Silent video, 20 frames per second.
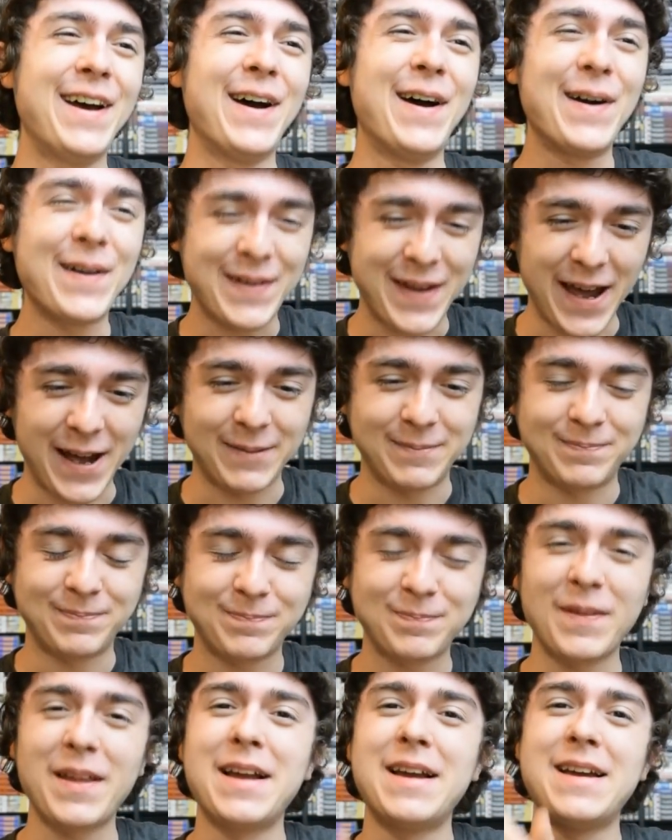Okay.
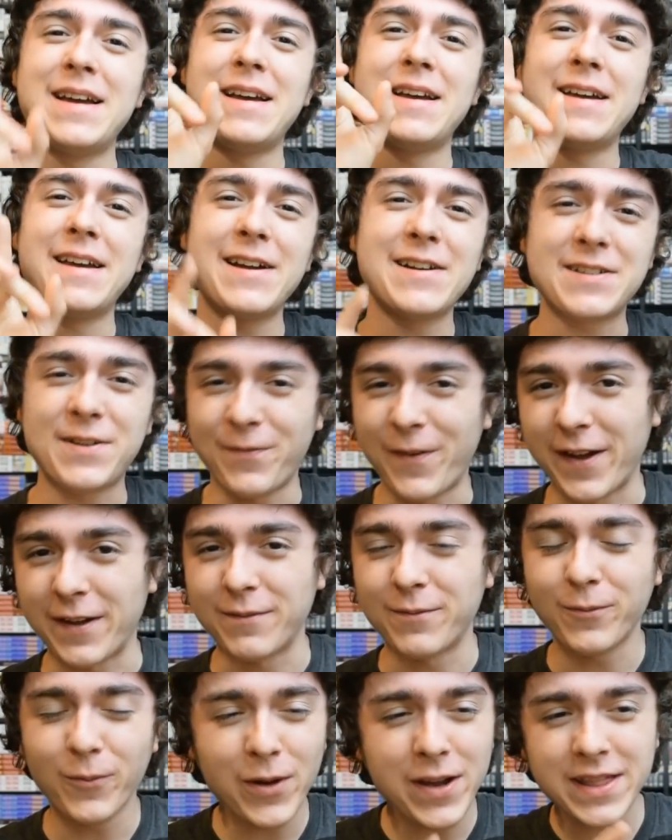Here's the thing.
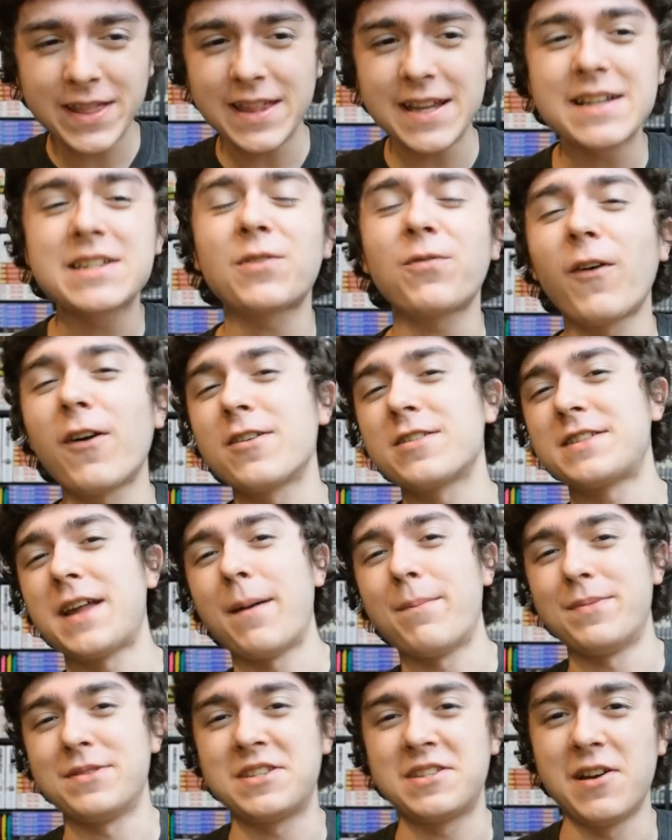With this first
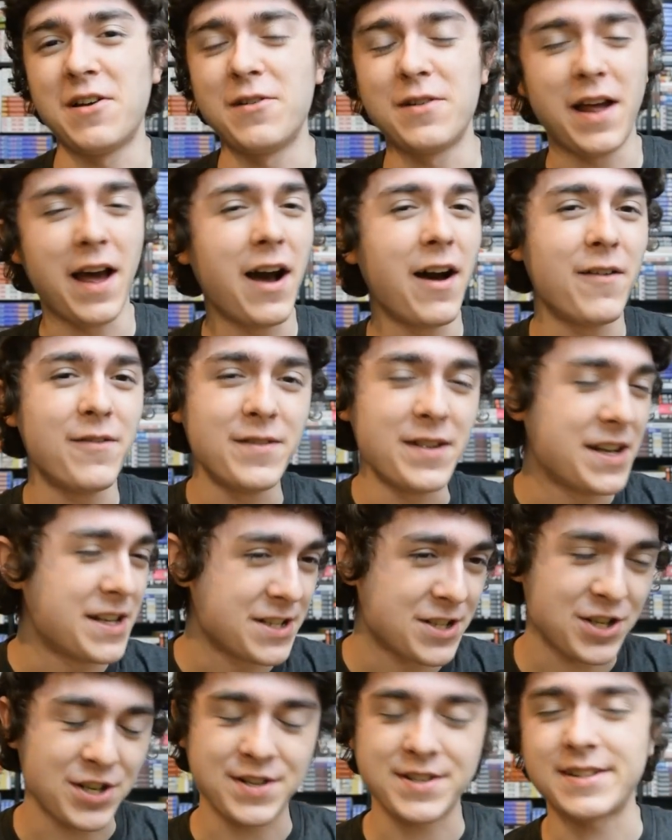episode of
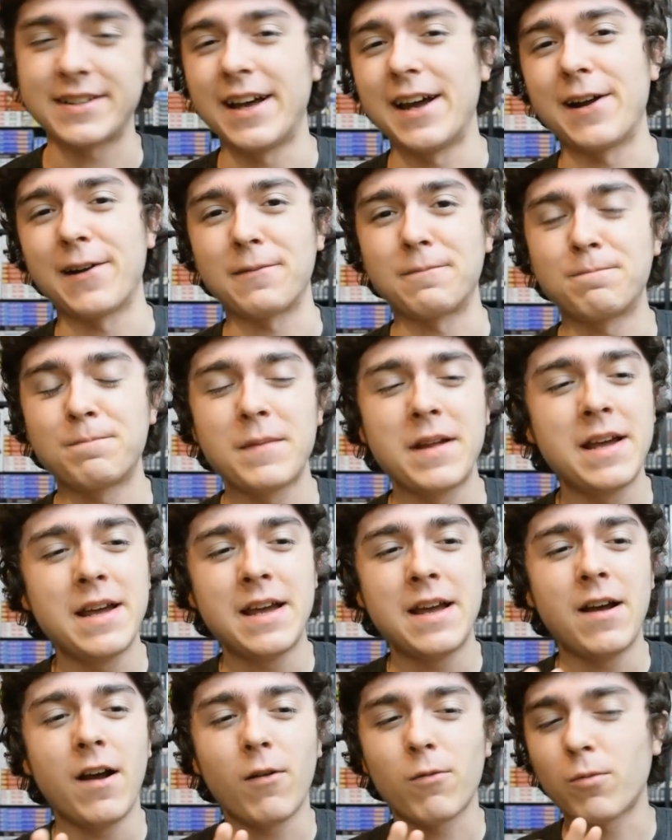Ninja Slayer,
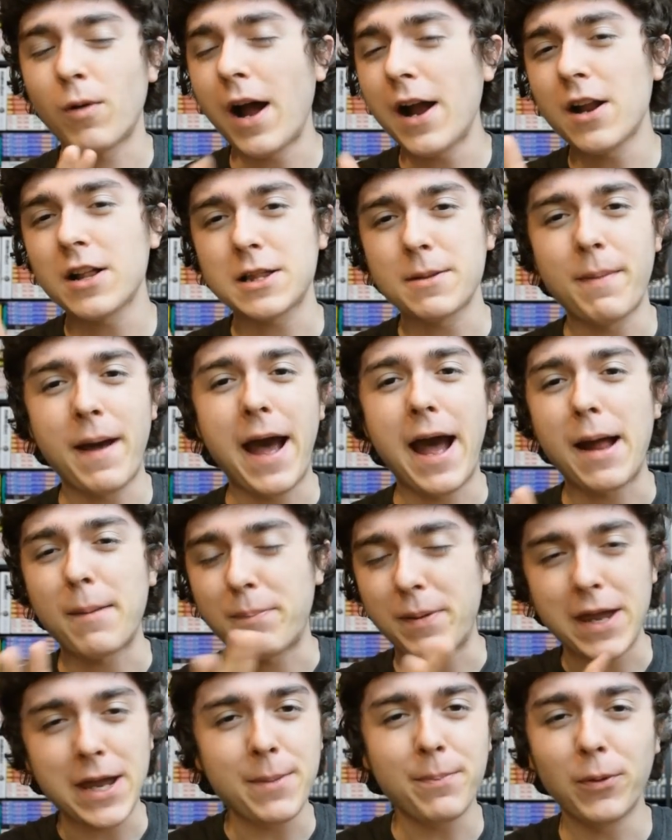right off the
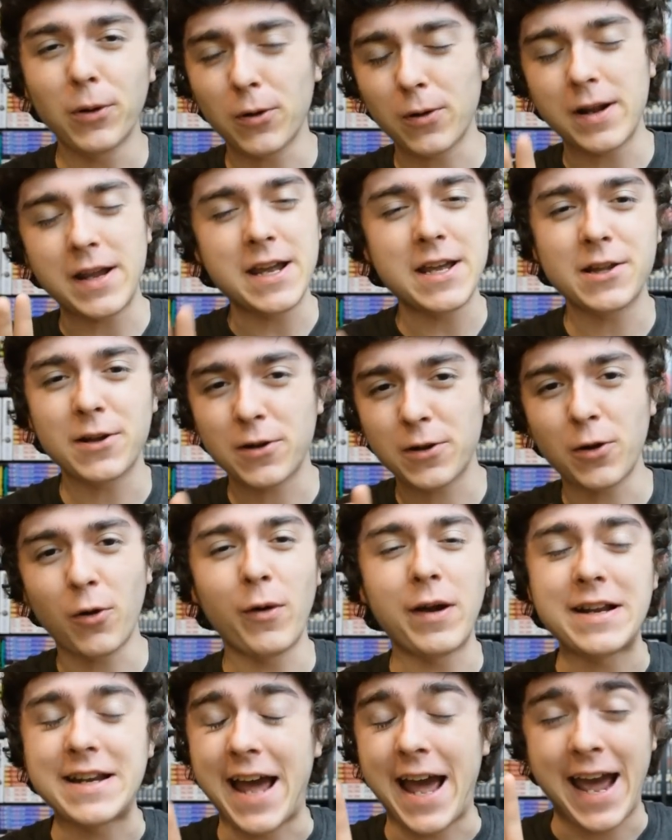bat, people are either
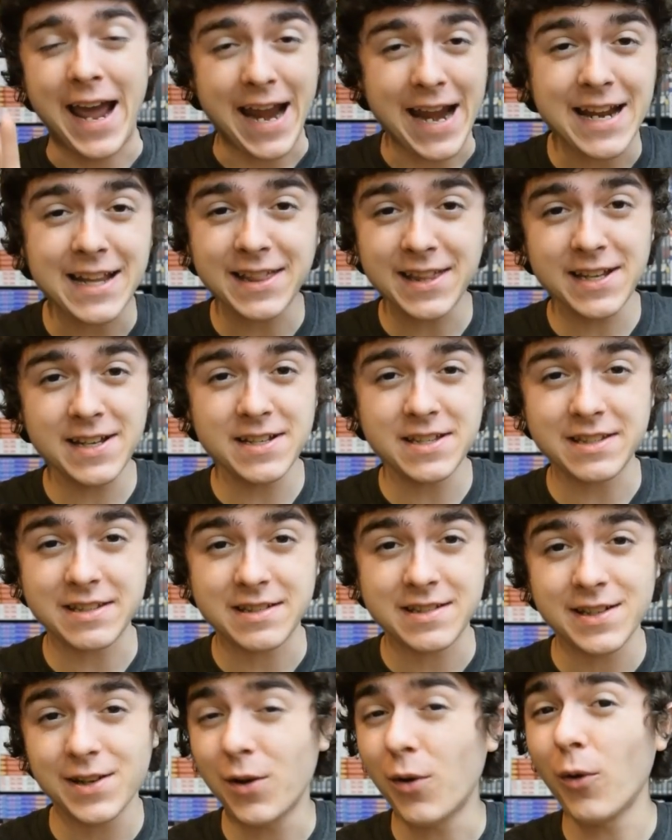going to hate
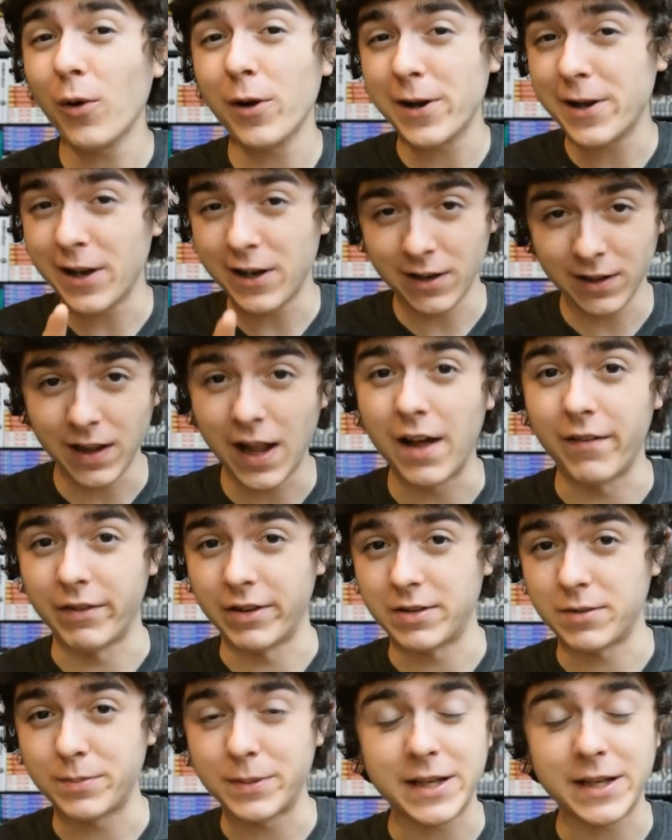this or you're going to love it.